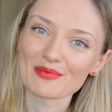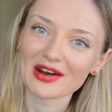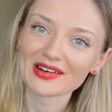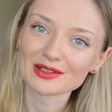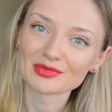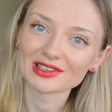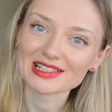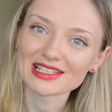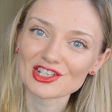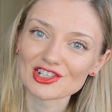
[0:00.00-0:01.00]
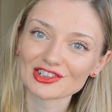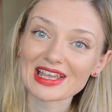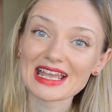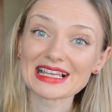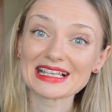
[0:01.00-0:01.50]
American pronunciation
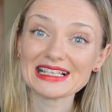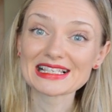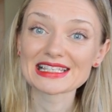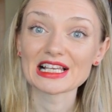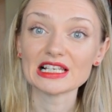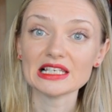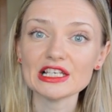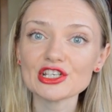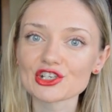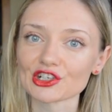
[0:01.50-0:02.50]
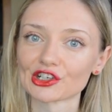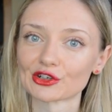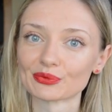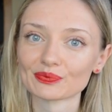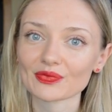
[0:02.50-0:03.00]
is
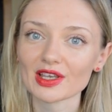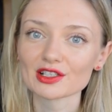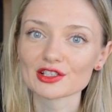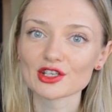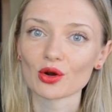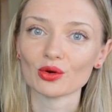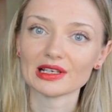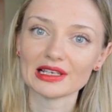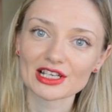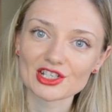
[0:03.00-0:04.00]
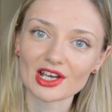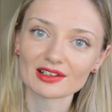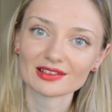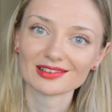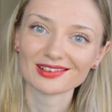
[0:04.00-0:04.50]
leisure. So leisure
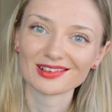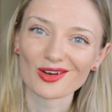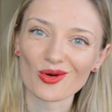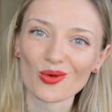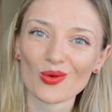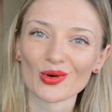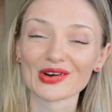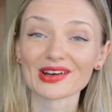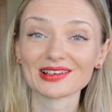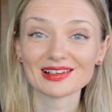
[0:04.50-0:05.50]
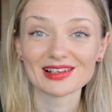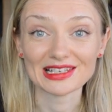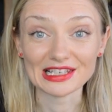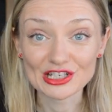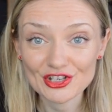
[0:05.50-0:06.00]
or
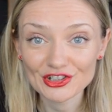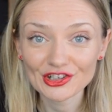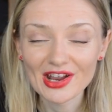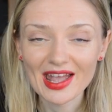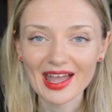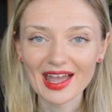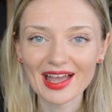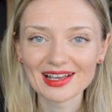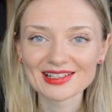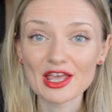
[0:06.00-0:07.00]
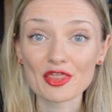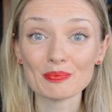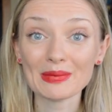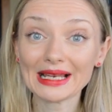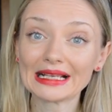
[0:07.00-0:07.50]
leisure, and the
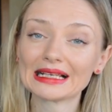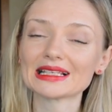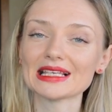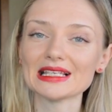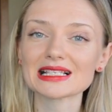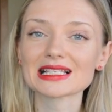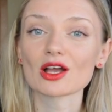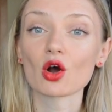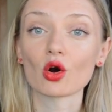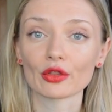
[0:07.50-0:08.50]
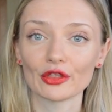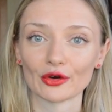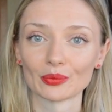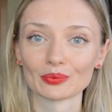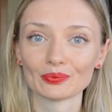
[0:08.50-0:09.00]
meaning is
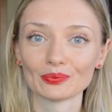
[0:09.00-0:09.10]
ocio.